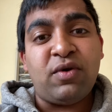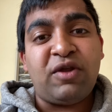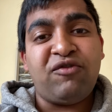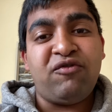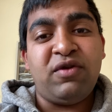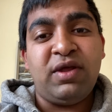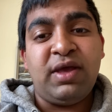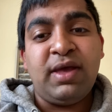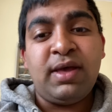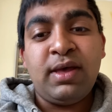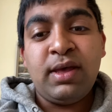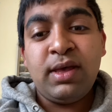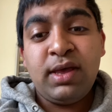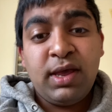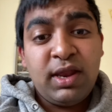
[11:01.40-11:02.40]
actually.
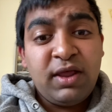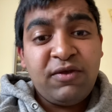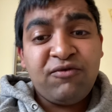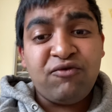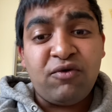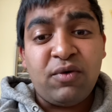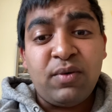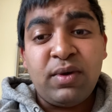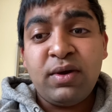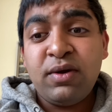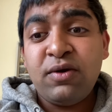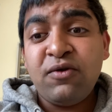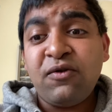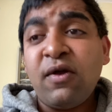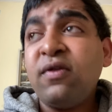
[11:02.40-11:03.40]
It is true.
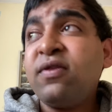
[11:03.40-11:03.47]
There's all